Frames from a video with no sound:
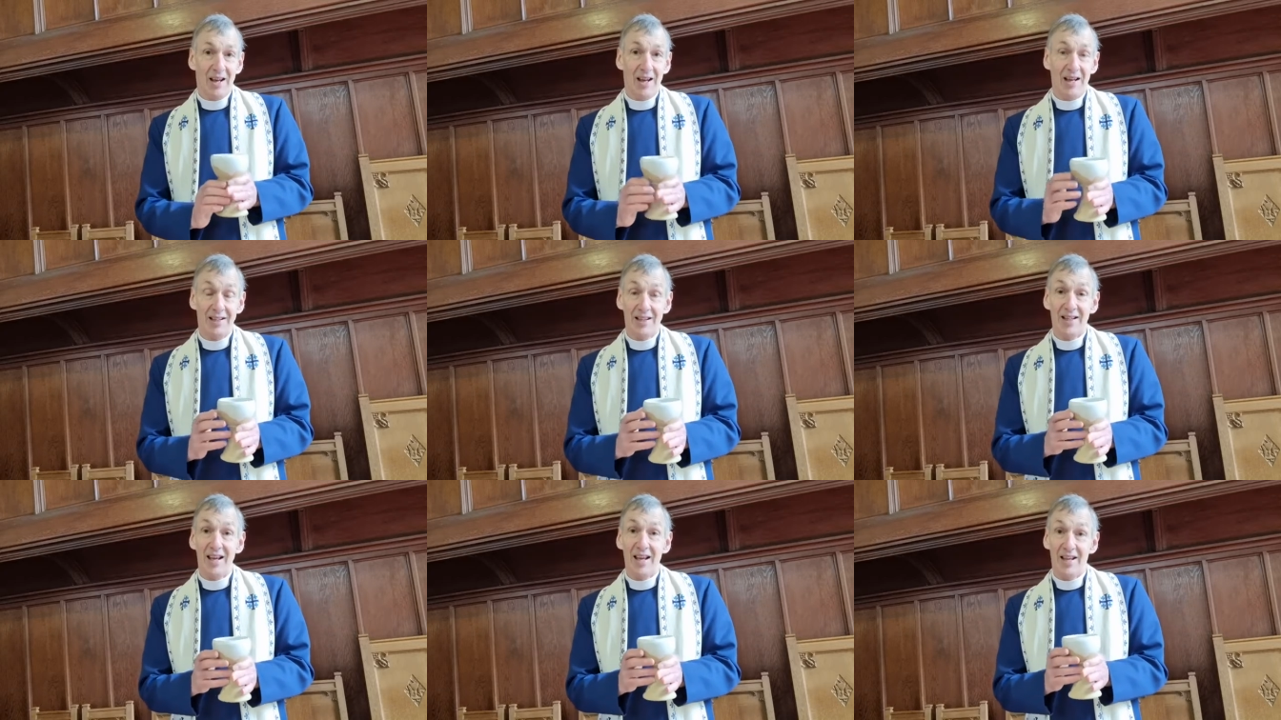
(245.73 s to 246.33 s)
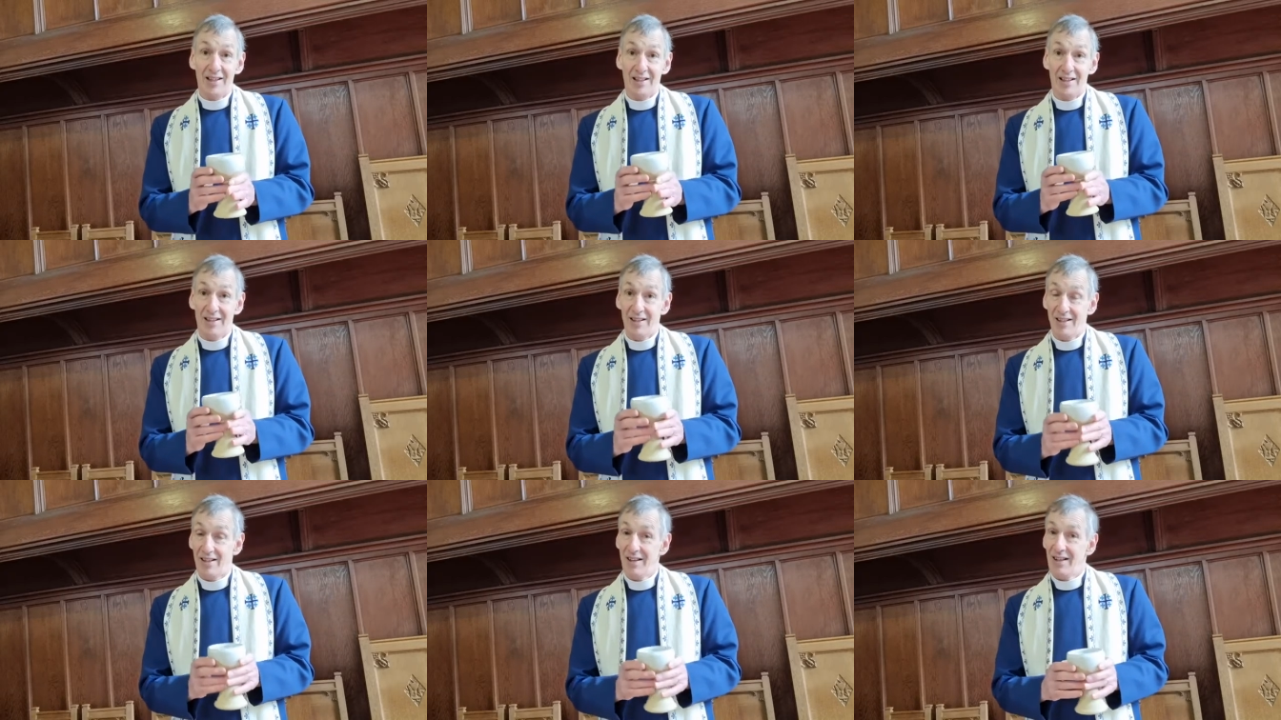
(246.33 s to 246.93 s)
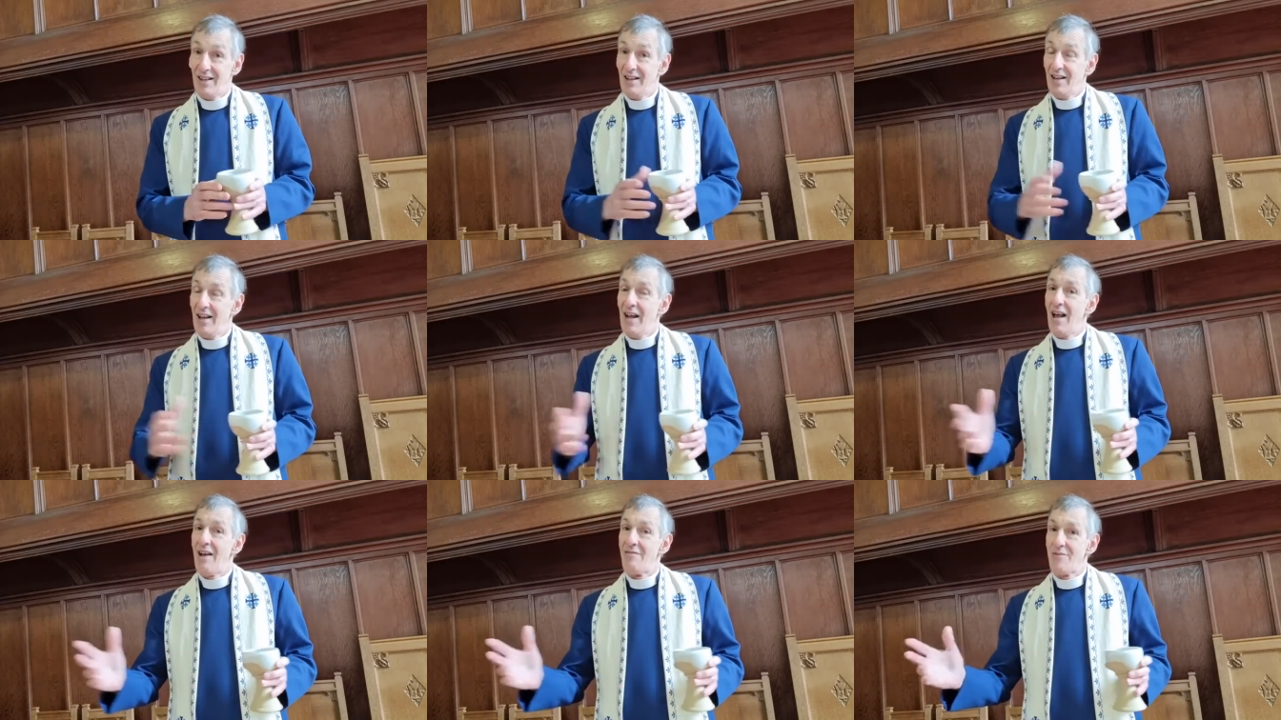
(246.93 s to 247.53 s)
And again,
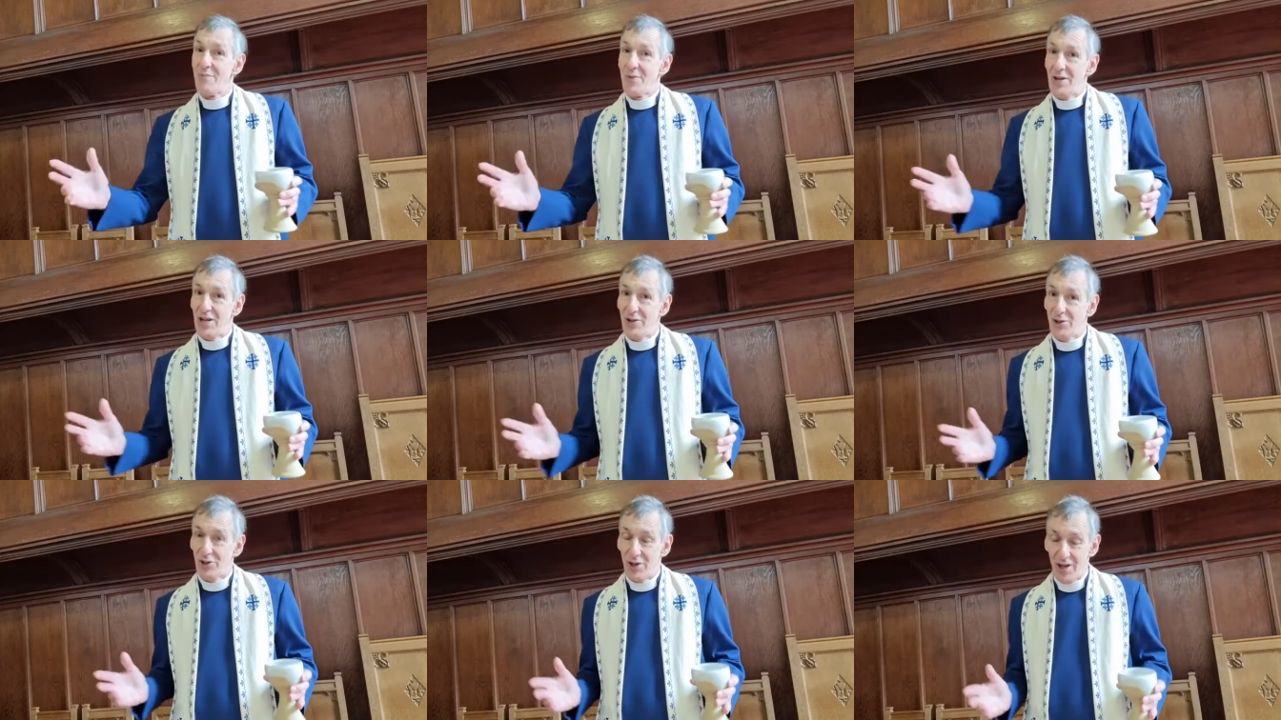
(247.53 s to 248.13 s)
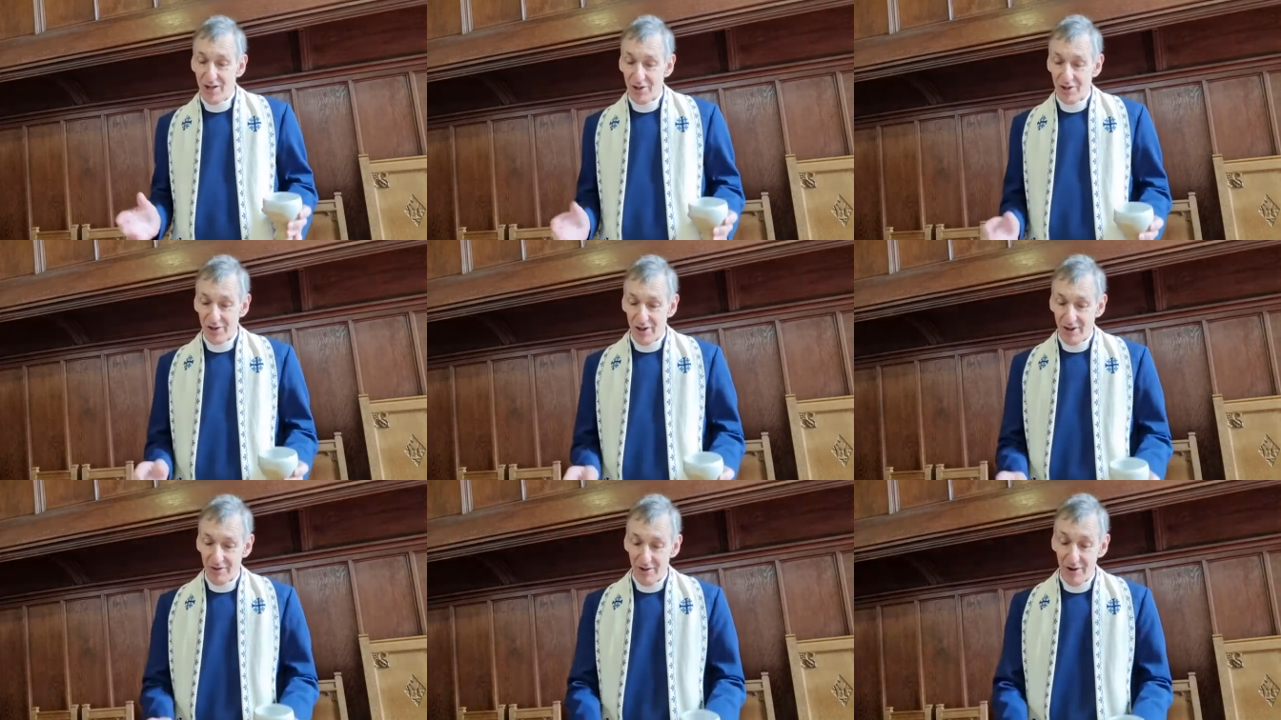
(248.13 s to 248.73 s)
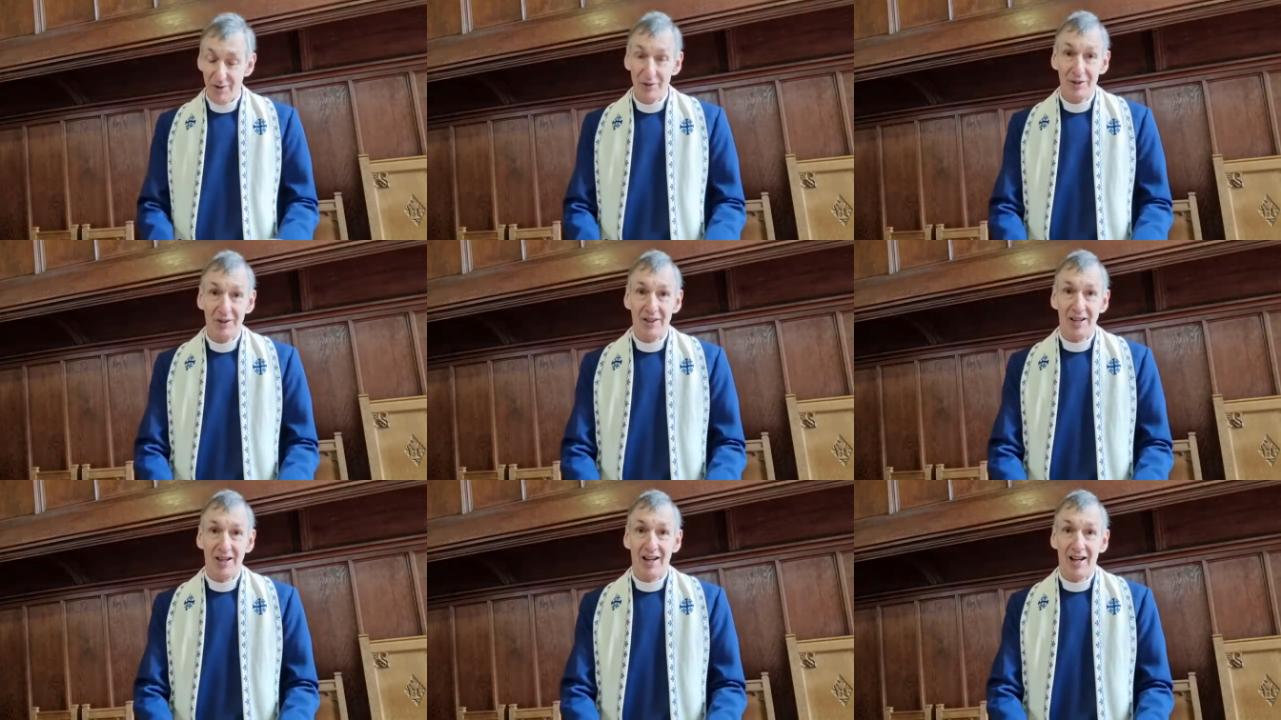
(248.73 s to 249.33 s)
everybody shares
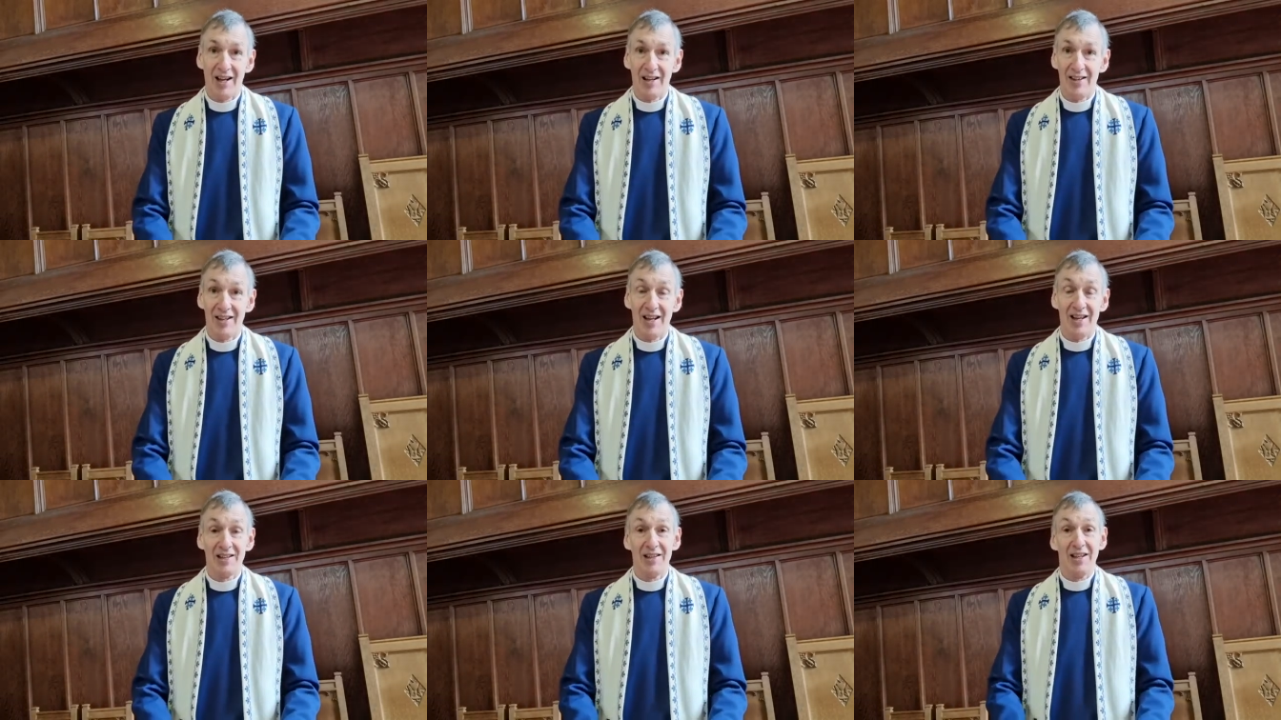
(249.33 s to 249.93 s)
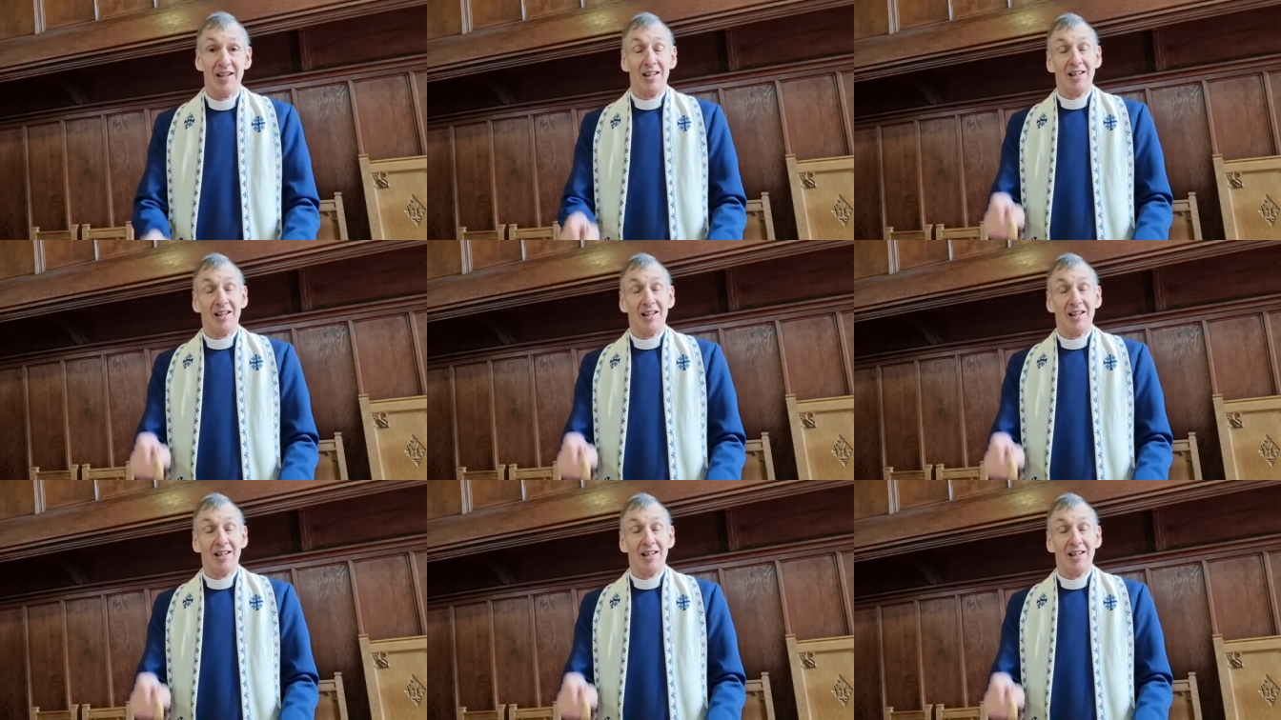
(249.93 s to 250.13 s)
around, and then